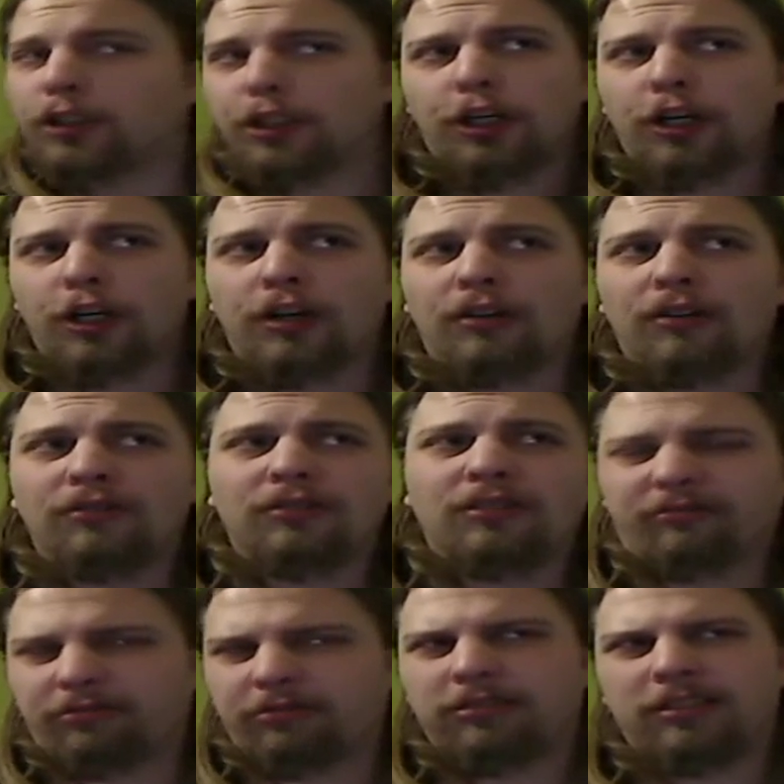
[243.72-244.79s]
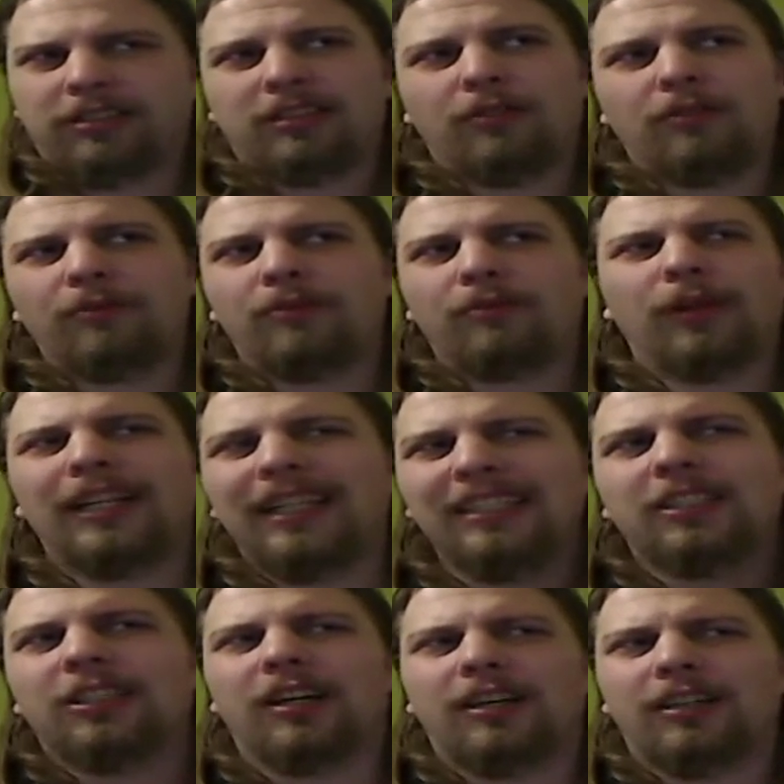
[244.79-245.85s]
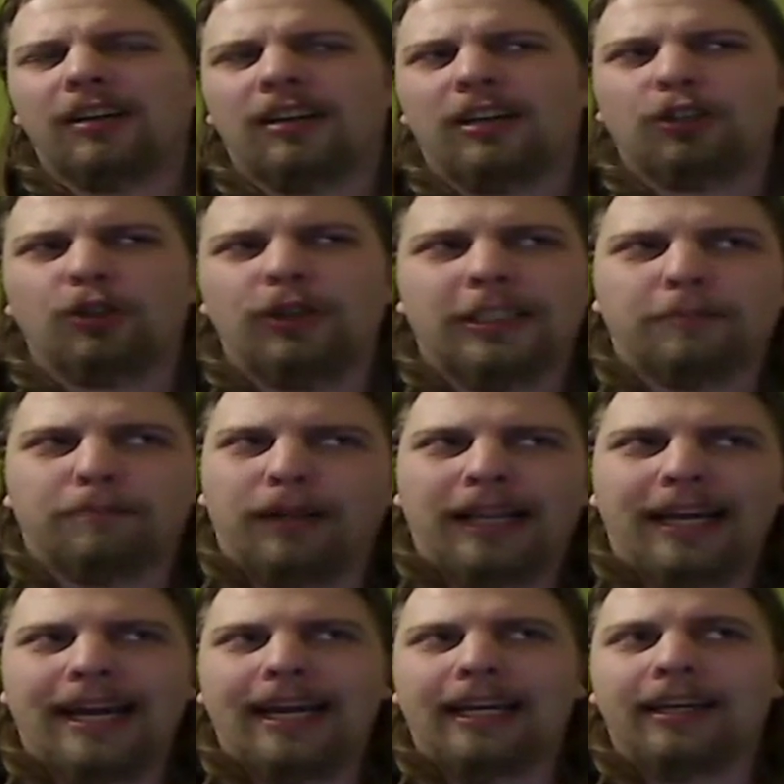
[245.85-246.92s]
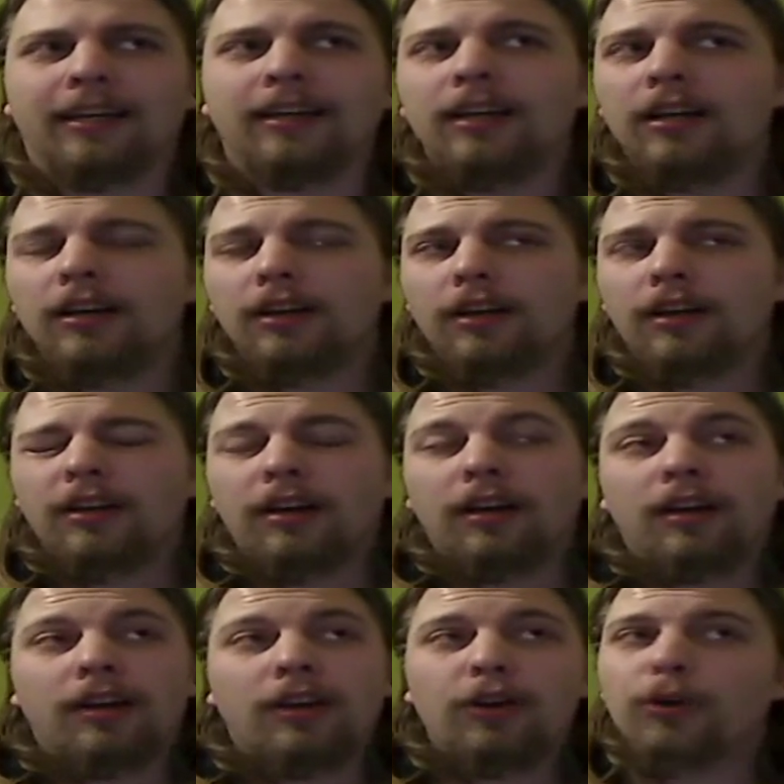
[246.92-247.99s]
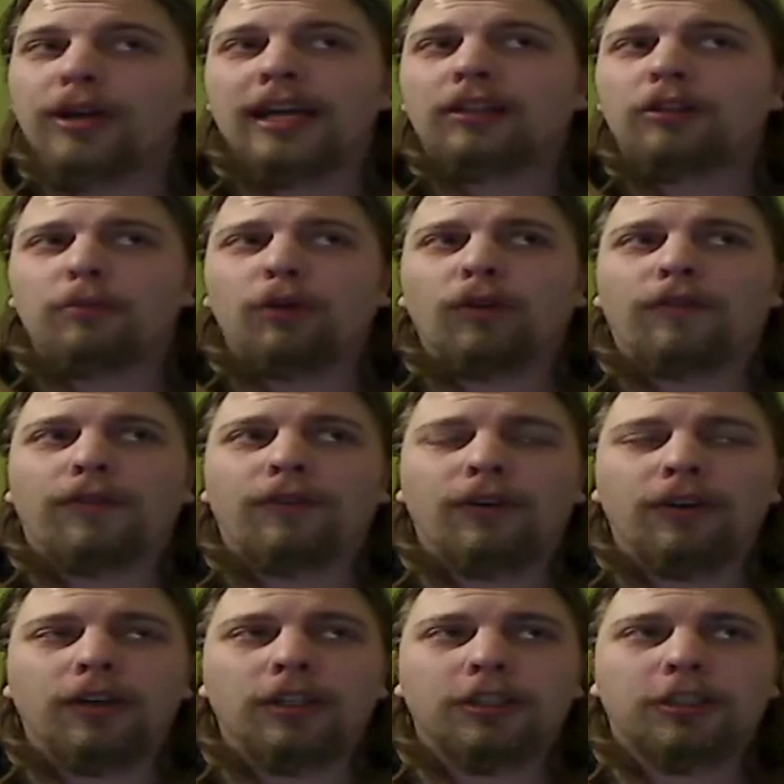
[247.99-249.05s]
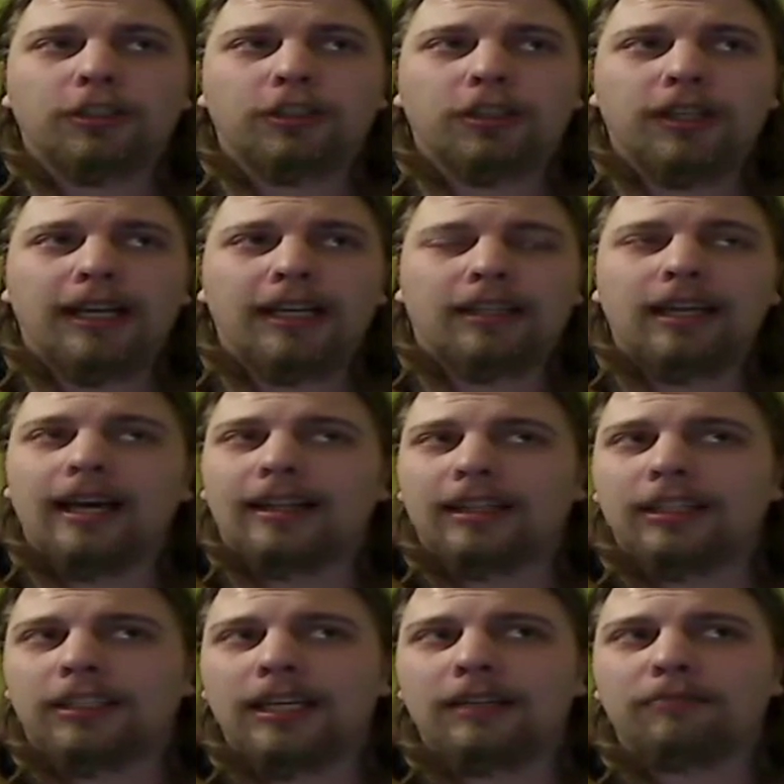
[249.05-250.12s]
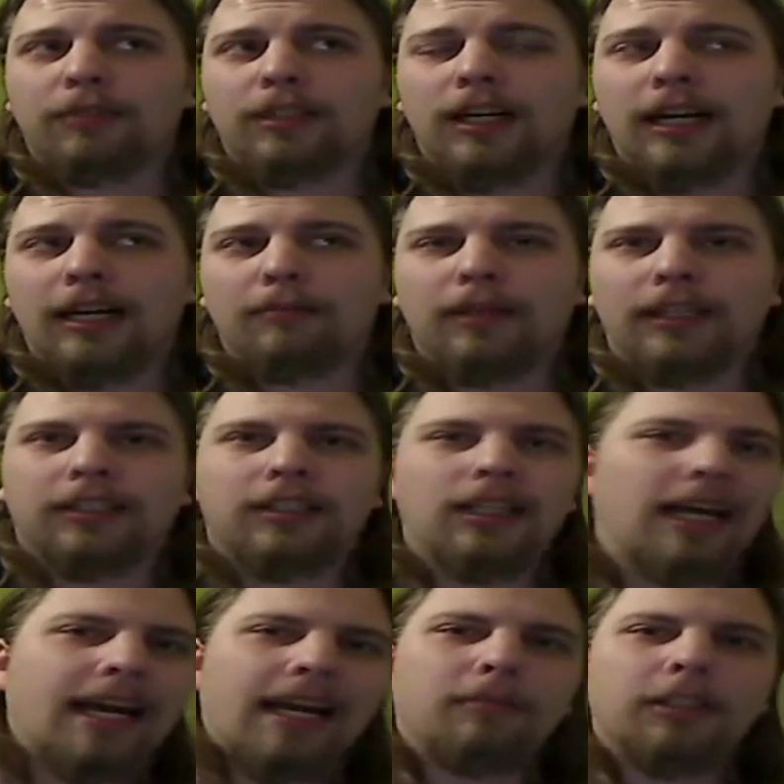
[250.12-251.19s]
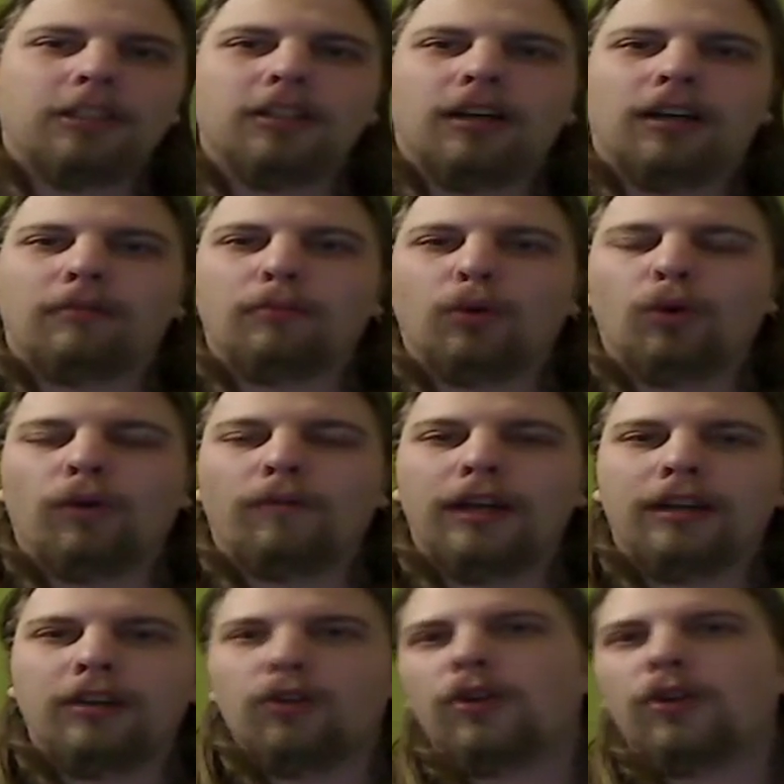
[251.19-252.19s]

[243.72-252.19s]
Well, it's hard to explain. You get to move first at the same time as the enemies are moving.